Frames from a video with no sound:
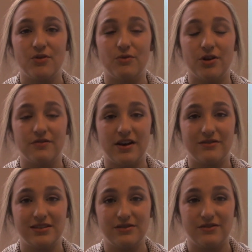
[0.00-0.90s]

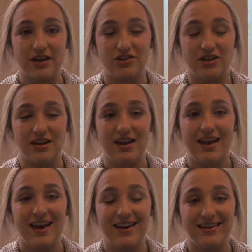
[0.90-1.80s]
rotavirus infection,
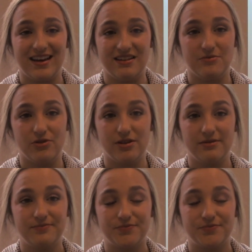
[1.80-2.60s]
and 9 more.